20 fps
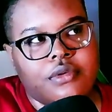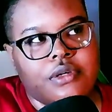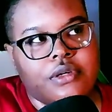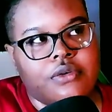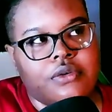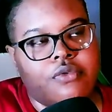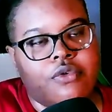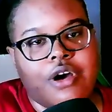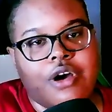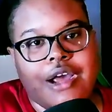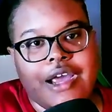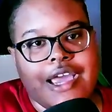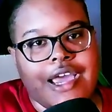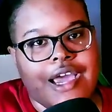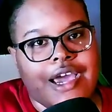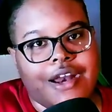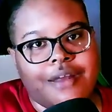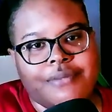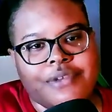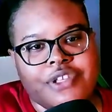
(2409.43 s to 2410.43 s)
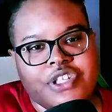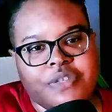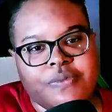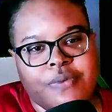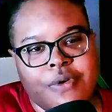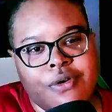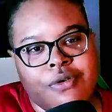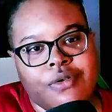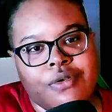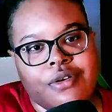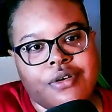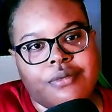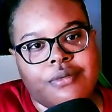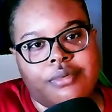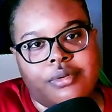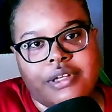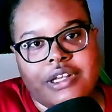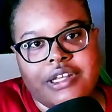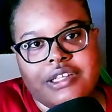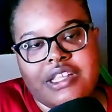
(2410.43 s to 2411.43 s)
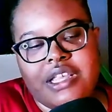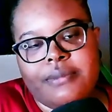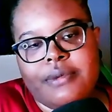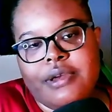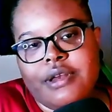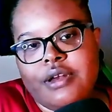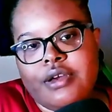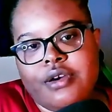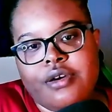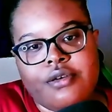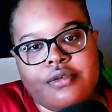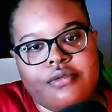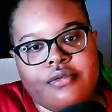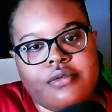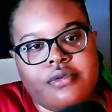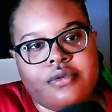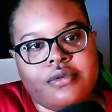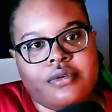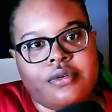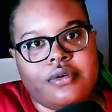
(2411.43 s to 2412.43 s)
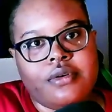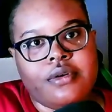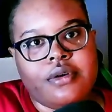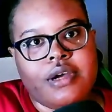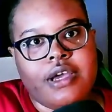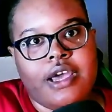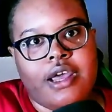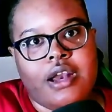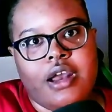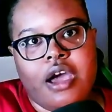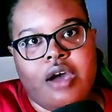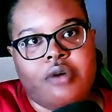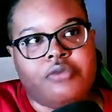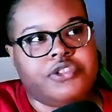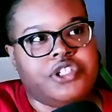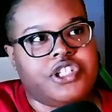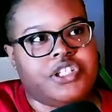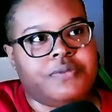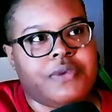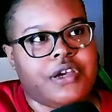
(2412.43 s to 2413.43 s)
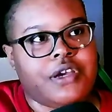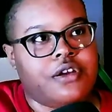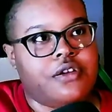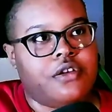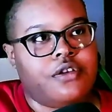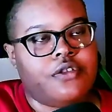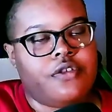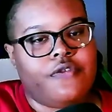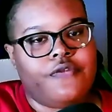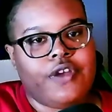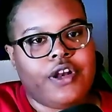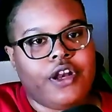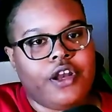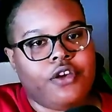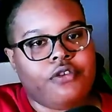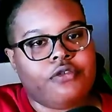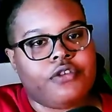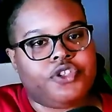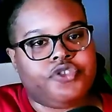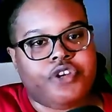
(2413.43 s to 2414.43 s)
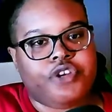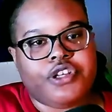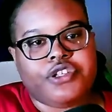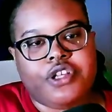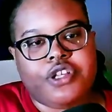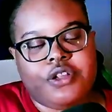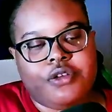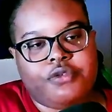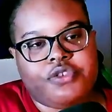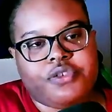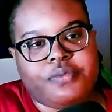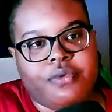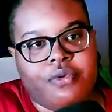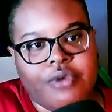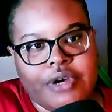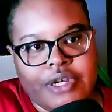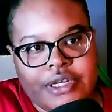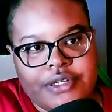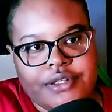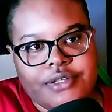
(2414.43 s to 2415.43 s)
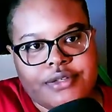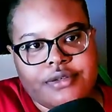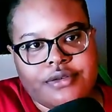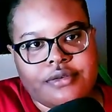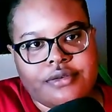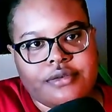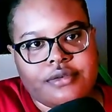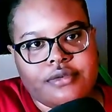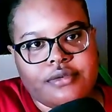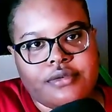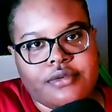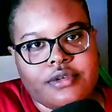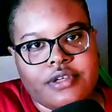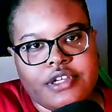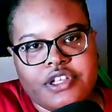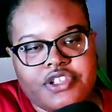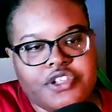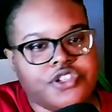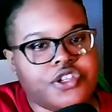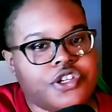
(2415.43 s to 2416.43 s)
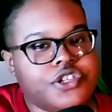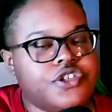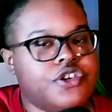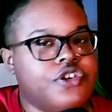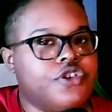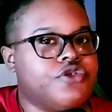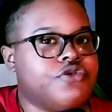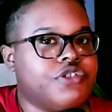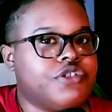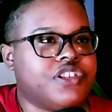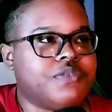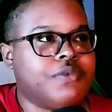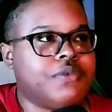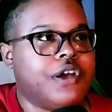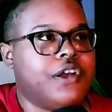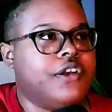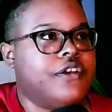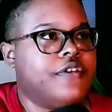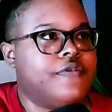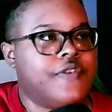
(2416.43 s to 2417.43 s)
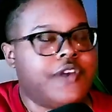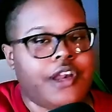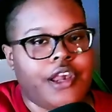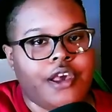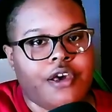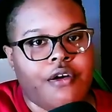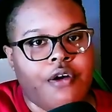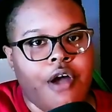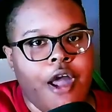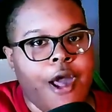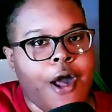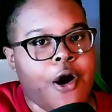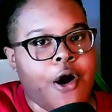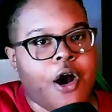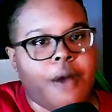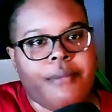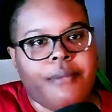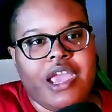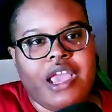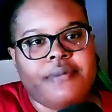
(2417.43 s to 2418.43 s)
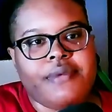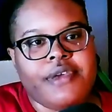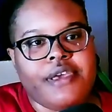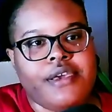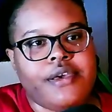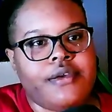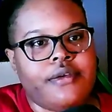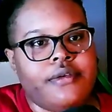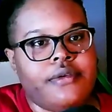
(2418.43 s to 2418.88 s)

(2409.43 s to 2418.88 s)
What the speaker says: where I kind of misspoke, please let me know. And I will just make another video addressing those points because this is easier to explain in a video. Or maybe